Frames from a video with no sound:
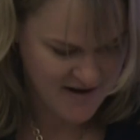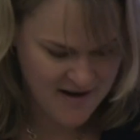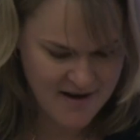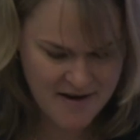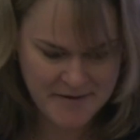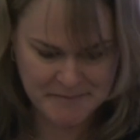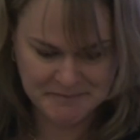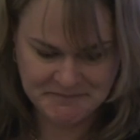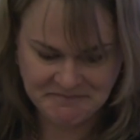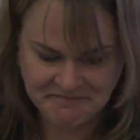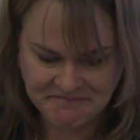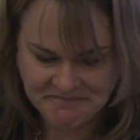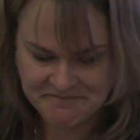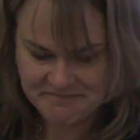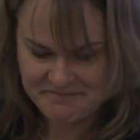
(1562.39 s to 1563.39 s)
Um,
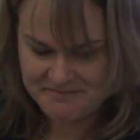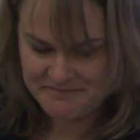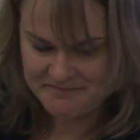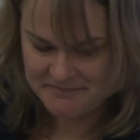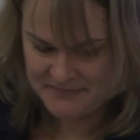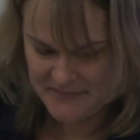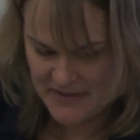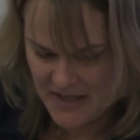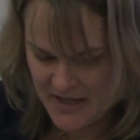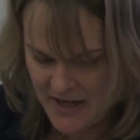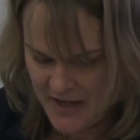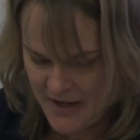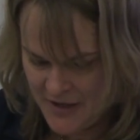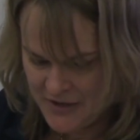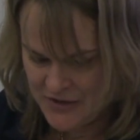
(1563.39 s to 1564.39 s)

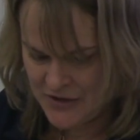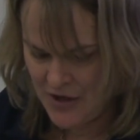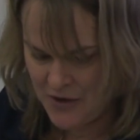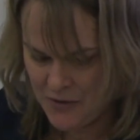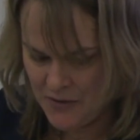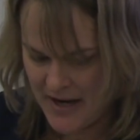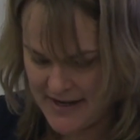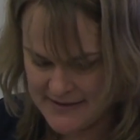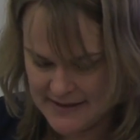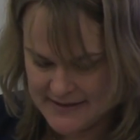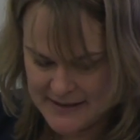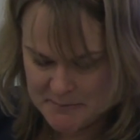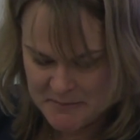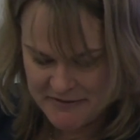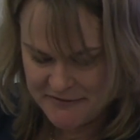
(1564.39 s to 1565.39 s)
so as I
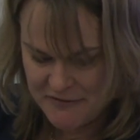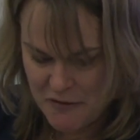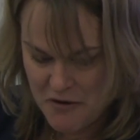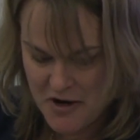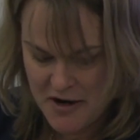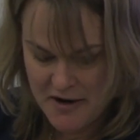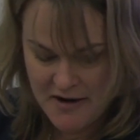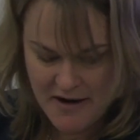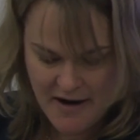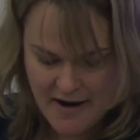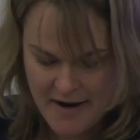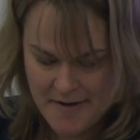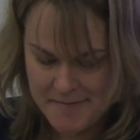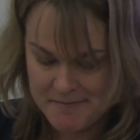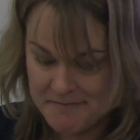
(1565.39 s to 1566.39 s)
said before,
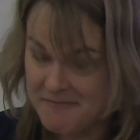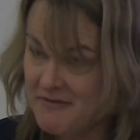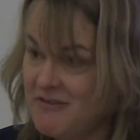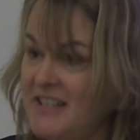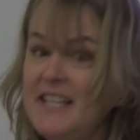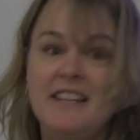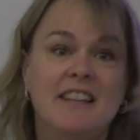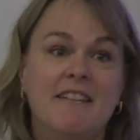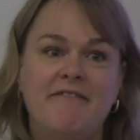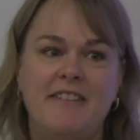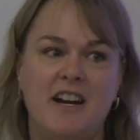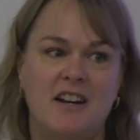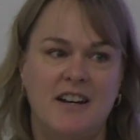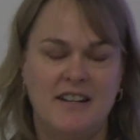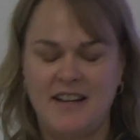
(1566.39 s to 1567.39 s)
um, read the
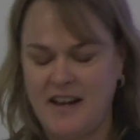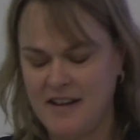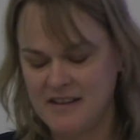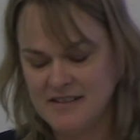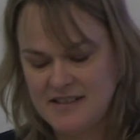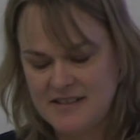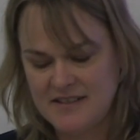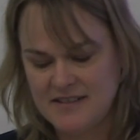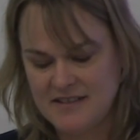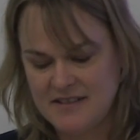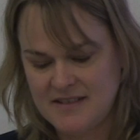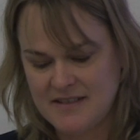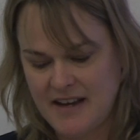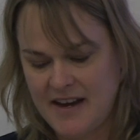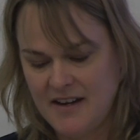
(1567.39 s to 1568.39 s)
fairy tales,
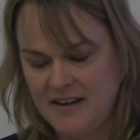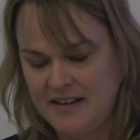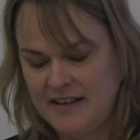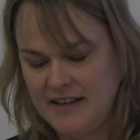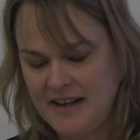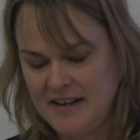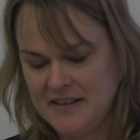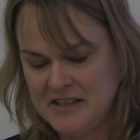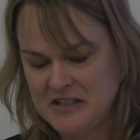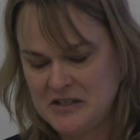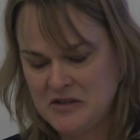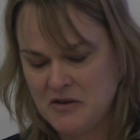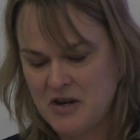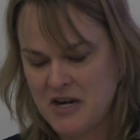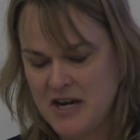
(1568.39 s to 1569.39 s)
cited in the
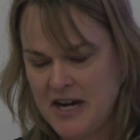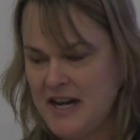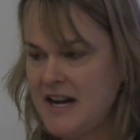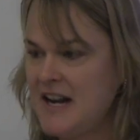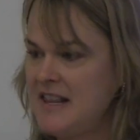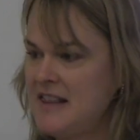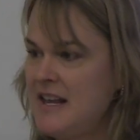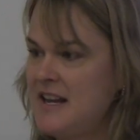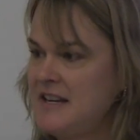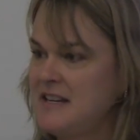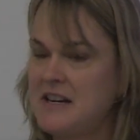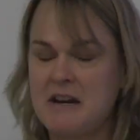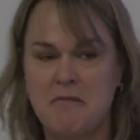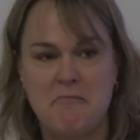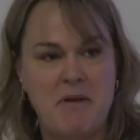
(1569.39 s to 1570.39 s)
story, and
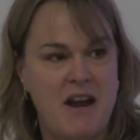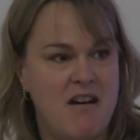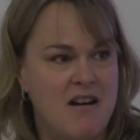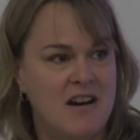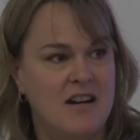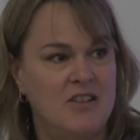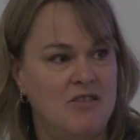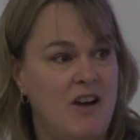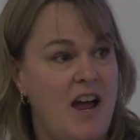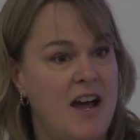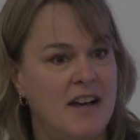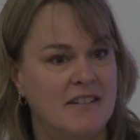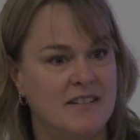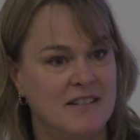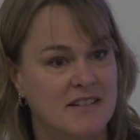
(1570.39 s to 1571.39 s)
then compare and
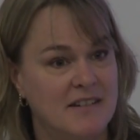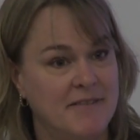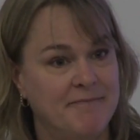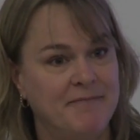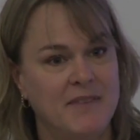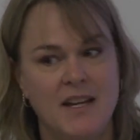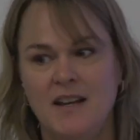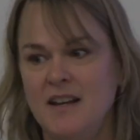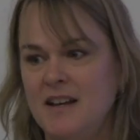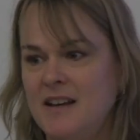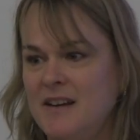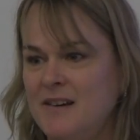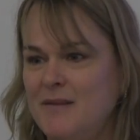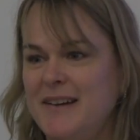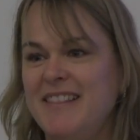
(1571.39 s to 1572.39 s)
contrast.
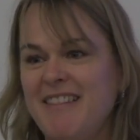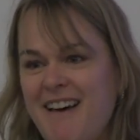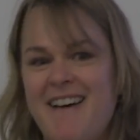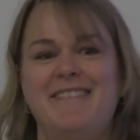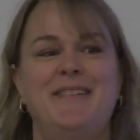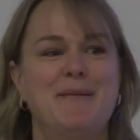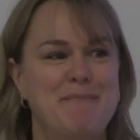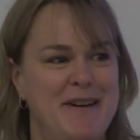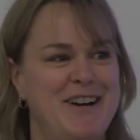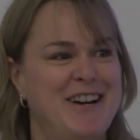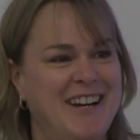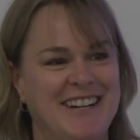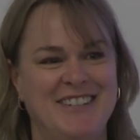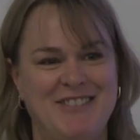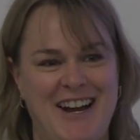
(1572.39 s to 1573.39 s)
We love compare
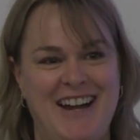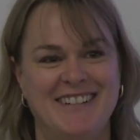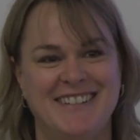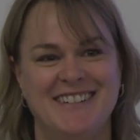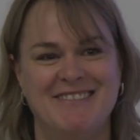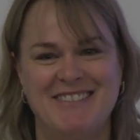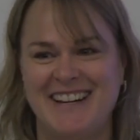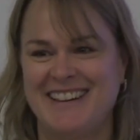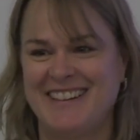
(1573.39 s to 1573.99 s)
and contrast.